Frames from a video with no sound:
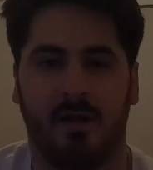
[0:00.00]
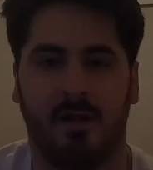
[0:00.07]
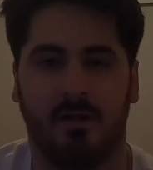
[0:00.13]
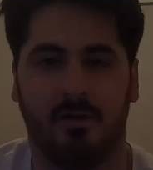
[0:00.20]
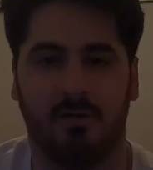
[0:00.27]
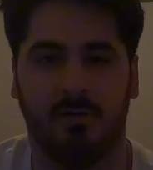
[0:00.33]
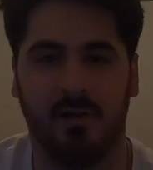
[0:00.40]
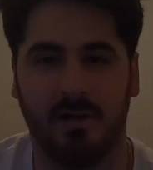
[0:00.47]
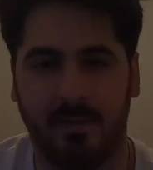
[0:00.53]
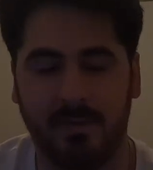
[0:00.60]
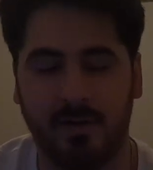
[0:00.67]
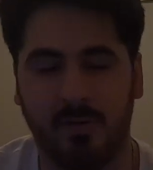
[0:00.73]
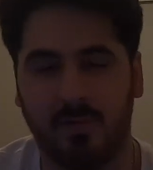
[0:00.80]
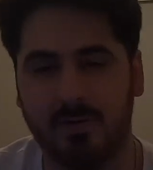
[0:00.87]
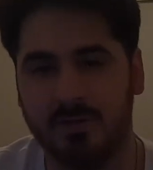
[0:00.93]
So let
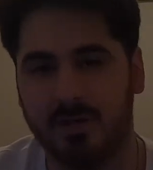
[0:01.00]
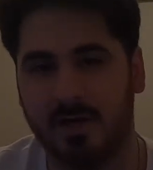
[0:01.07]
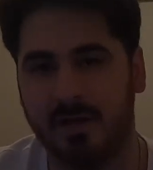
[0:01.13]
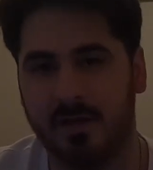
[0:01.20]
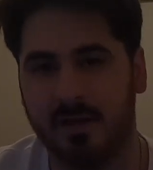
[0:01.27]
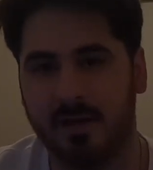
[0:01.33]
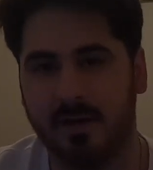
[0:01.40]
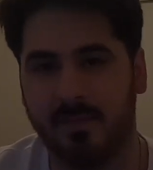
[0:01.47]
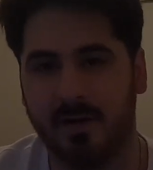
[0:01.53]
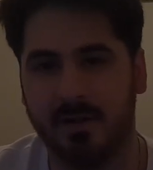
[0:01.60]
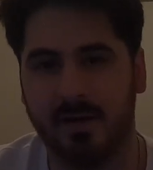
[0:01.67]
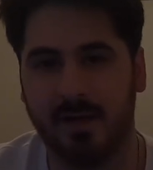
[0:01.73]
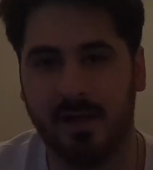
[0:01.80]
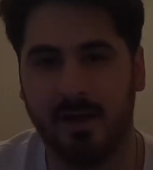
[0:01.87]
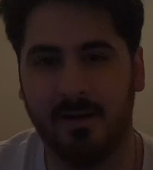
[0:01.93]
me know what you guys think about
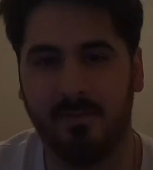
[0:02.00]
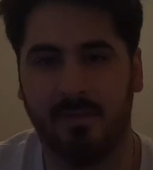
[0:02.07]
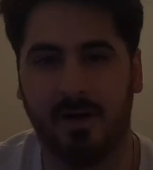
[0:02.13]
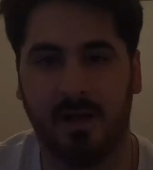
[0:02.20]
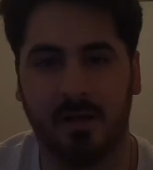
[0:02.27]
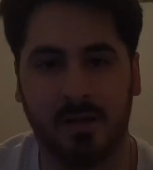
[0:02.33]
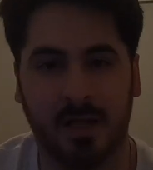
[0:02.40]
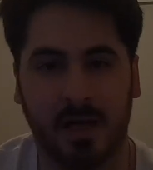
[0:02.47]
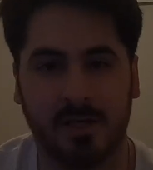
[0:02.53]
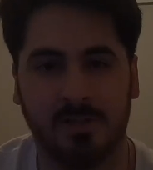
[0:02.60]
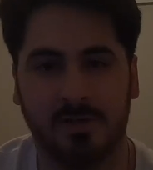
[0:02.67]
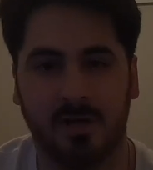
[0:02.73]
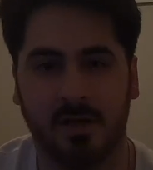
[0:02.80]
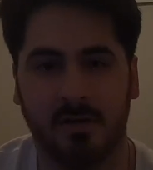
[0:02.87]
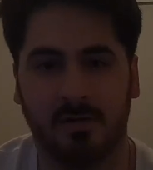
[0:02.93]
the game. I'll catch
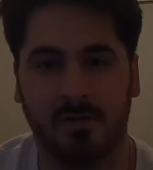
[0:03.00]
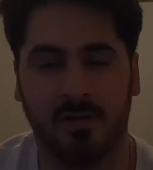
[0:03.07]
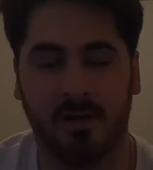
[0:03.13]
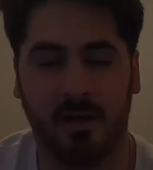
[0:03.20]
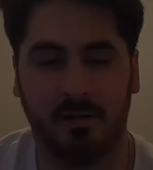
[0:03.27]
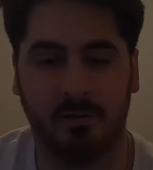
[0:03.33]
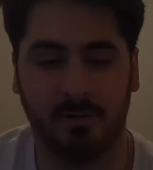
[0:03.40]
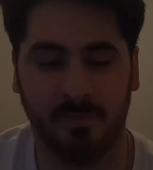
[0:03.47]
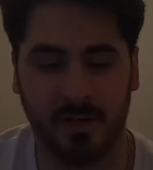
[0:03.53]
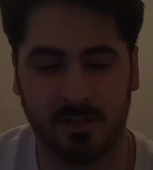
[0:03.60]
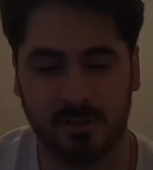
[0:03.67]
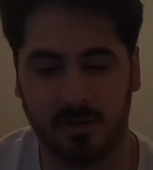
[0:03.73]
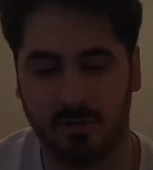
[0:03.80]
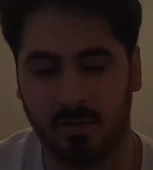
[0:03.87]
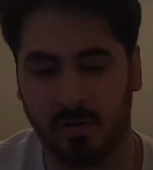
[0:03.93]
you guys on the next one. Make
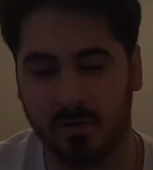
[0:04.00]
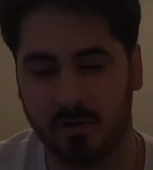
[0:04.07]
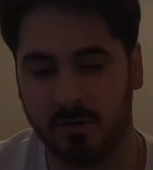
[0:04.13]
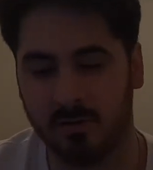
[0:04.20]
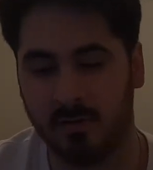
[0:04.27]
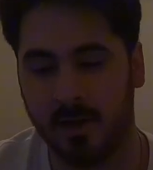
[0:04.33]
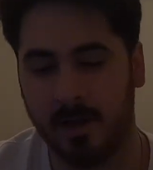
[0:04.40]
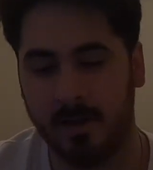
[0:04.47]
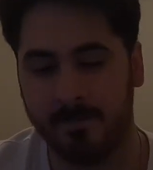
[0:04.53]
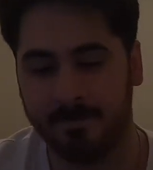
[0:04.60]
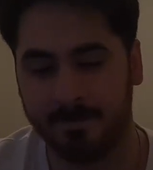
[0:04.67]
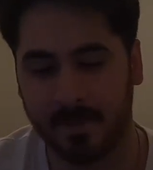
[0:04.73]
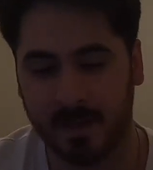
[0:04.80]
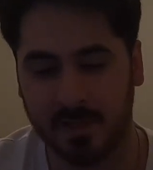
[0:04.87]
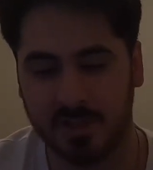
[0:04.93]
sure to also
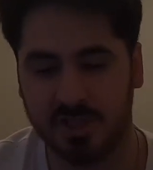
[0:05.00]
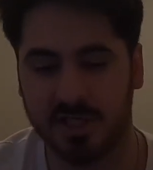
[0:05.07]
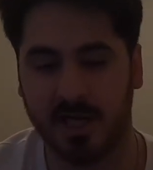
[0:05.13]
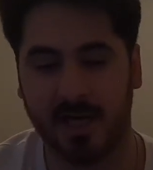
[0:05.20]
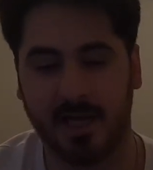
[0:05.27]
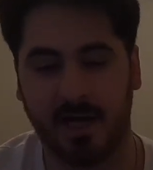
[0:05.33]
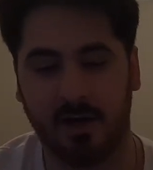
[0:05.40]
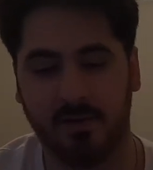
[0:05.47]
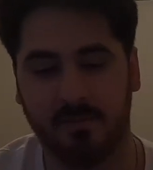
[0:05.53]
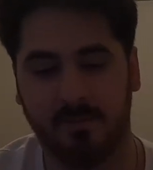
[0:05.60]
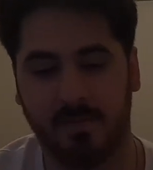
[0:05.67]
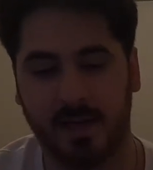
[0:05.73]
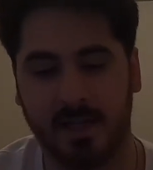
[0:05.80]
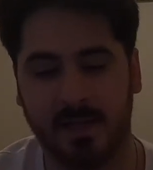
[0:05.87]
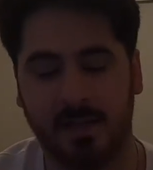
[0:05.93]
check out
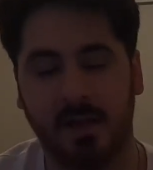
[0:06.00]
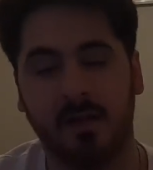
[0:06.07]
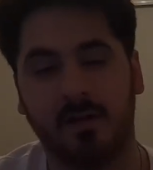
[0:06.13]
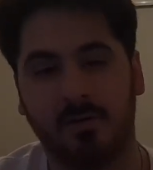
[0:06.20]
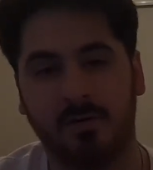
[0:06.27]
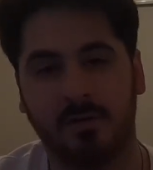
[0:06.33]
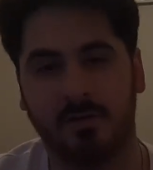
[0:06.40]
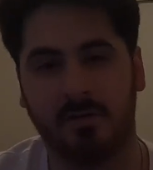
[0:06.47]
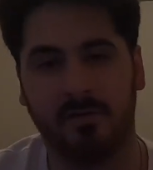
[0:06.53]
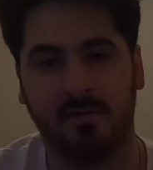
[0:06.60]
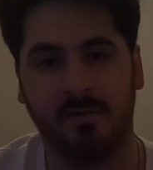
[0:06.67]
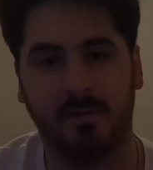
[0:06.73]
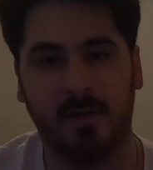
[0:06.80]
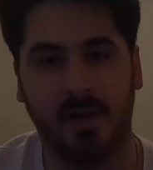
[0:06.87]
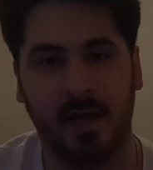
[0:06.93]
my Discord
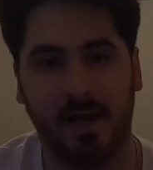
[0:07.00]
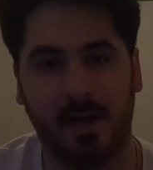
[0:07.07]
server.